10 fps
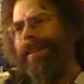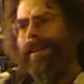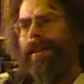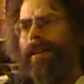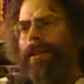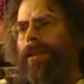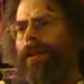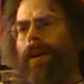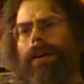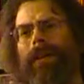
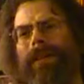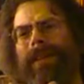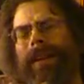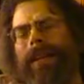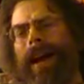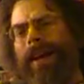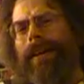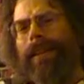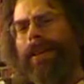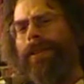start
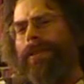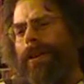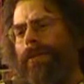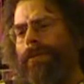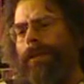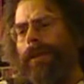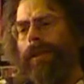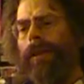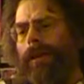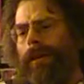deciding that you don't
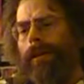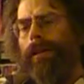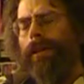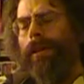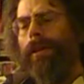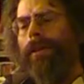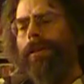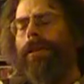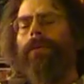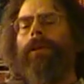really,
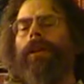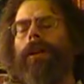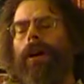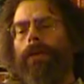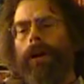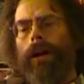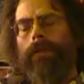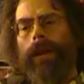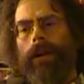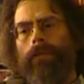you don't really know
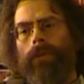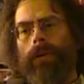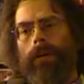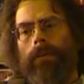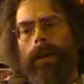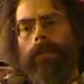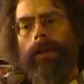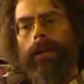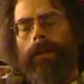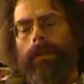enough anymore,
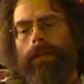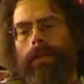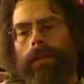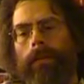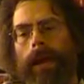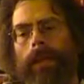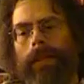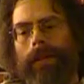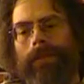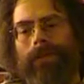maybe, to make
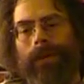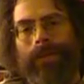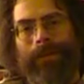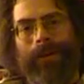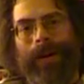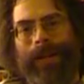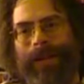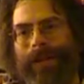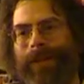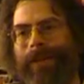the informed
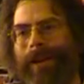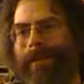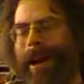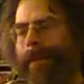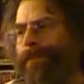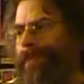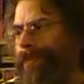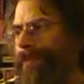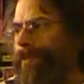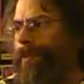choices you want to make.
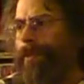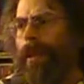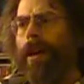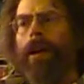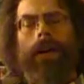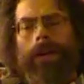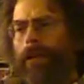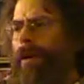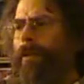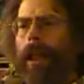You
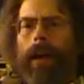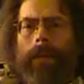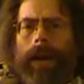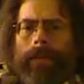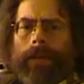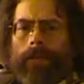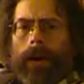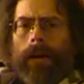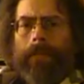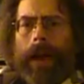also have a lot of randomness.
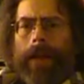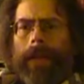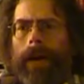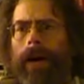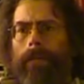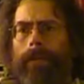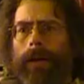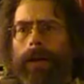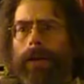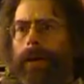What comes out of the cup?
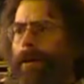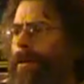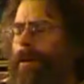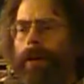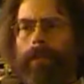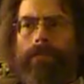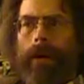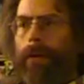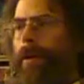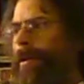You know, you could get
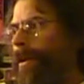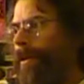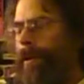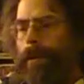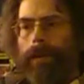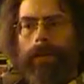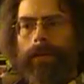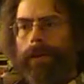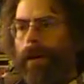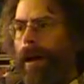bonused
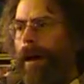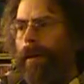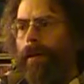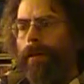into uh,